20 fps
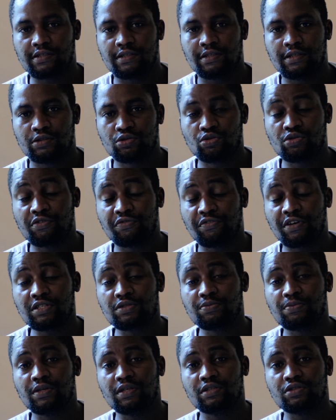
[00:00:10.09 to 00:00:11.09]
So the first
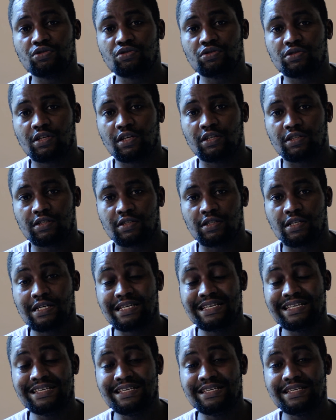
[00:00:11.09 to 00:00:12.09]
place you start
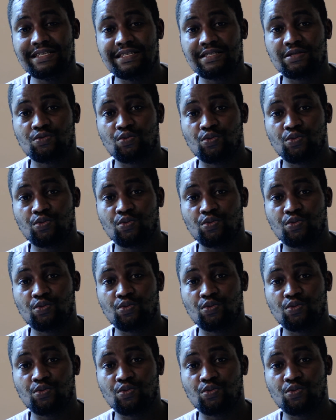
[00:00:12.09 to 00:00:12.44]
is